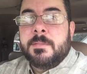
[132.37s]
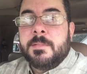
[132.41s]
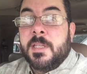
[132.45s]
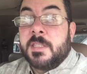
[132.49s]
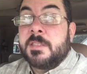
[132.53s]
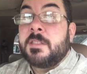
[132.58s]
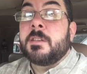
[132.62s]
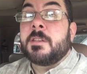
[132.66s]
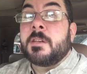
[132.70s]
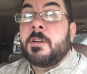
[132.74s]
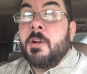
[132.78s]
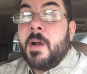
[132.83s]

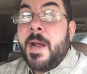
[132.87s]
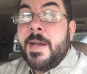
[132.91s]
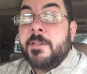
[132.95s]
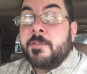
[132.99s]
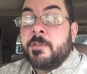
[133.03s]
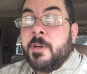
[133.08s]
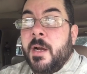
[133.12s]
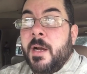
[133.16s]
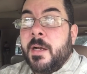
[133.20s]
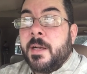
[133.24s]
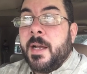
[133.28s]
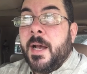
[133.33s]
this is a great
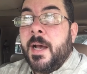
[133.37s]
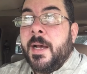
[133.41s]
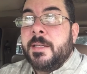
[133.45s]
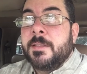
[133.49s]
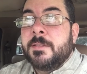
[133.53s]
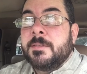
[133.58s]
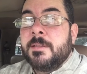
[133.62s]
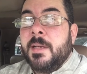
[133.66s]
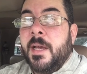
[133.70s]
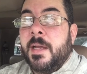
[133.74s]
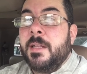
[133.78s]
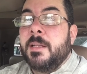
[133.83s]
truck,
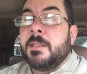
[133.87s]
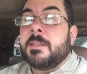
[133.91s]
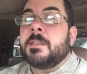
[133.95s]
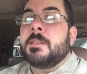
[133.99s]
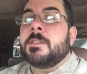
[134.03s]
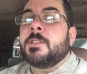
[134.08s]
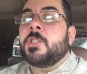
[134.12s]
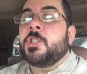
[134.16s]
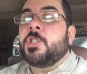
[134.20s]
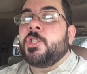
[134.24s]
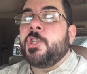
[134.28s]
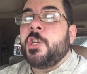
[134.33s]
guys, and
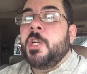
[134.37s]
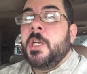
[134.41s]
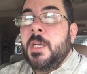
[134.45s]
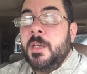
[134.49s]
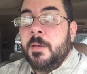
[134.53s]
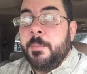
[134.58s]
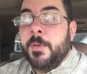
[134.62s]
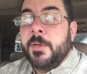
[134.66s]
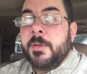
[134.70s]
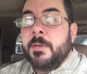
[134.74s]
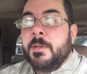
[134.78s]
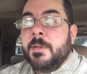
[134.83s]
it's
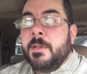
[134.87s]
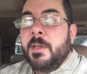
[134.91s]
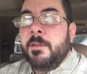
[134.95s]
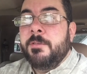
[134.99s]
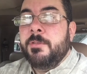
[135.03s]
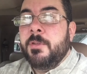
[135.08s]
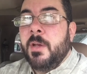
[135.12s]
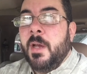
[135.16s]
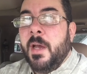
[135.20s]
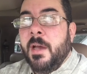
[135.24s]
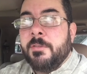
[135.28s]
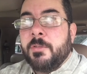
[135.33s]
cheap.
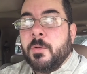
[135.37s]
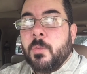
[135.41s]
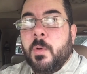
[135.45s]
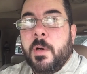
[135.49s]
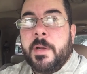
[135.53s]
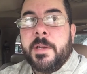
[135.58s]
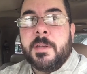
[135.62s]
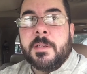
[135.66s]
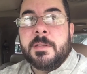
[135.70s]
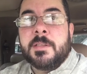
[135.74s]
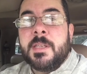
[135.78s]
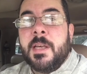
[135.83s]
If you ever
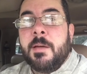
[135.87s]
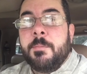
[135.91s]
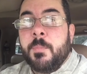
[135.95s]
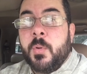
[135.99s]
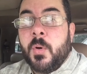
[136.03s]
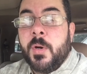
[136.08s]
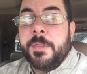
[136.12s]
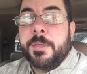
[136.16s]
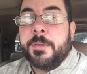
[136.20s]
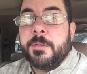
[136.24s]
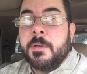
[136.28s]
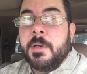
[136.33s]
wanted a
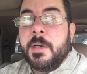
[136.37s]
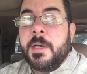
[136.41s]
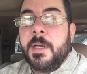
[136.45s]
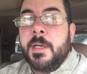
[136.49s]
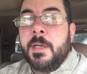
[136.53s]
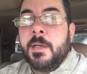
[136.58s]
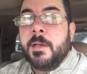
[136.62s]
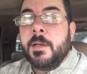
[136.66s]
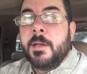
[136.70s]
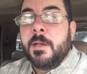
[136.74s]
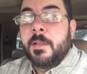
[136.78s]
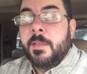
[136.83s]

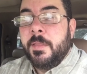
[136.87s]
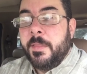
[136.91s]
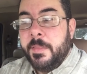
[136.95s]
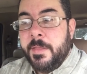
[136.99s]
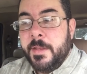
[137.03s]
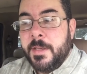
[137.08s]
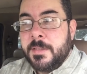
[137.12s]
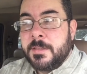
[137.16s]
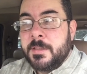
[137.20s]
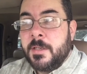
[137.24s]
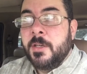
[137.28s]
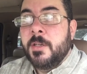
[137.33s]
7.3,
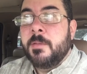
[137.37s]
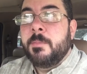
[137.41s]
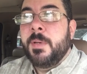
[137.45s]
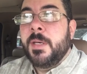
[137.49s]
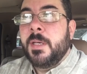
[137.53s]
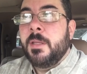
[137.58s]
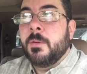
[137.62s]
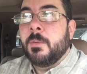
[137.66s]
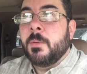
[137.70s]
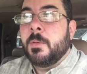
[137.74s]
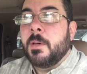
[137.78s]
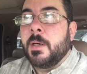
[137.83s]
this could
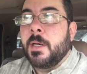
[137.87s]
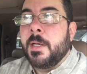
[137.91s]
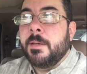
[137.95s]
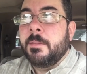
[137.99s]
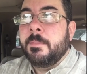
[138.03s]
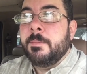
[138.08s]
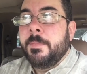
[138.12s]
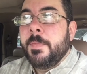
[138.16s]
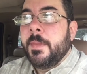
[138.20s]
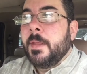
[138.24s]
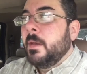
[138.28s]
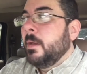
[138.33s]
be the
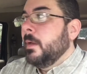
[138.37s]
one.